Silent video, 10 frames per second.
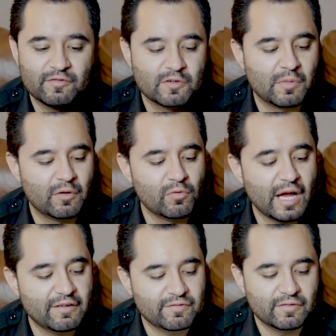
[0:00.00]
for my
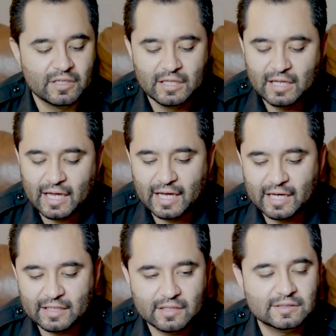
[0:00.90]
wife
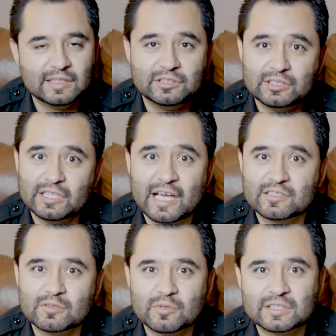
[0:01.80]
and see, she
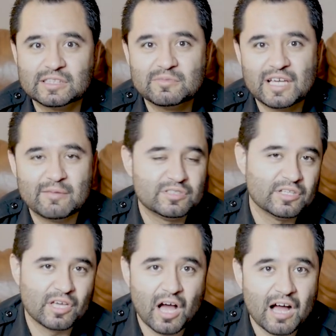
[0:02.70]
likes to work sometimes
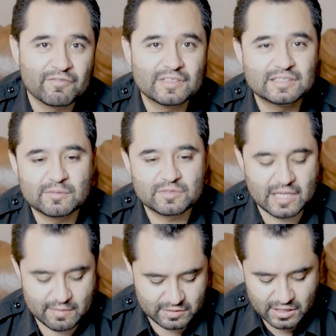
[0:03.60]
in the office,
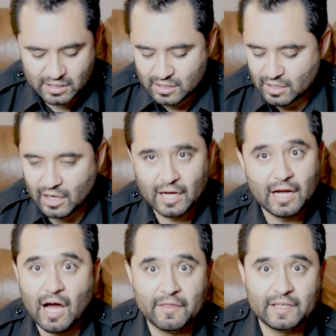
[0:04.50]
sometimes
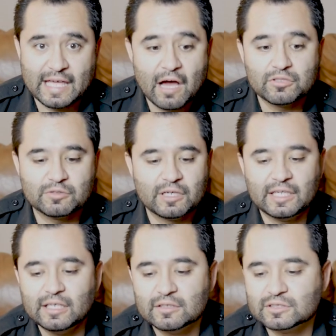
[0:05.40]
uh, on the couch right
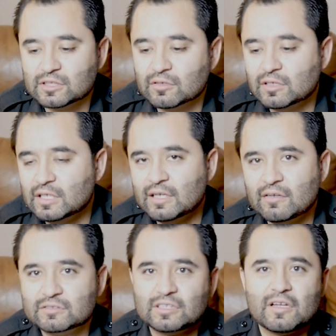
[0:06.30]
here. So
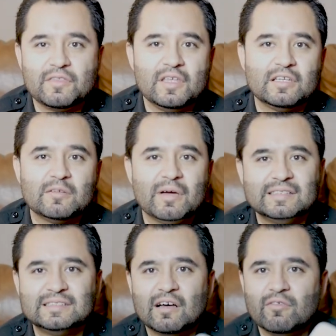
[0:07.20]
started thinking to
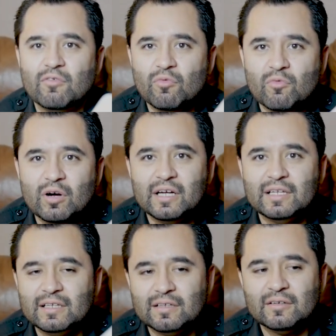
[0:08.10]
myself,
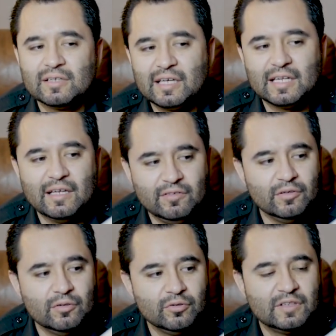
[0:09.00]
what can I
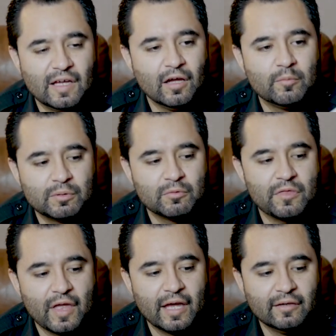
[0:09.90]
do to help her
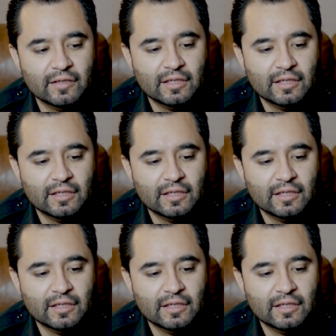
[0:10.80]
with that?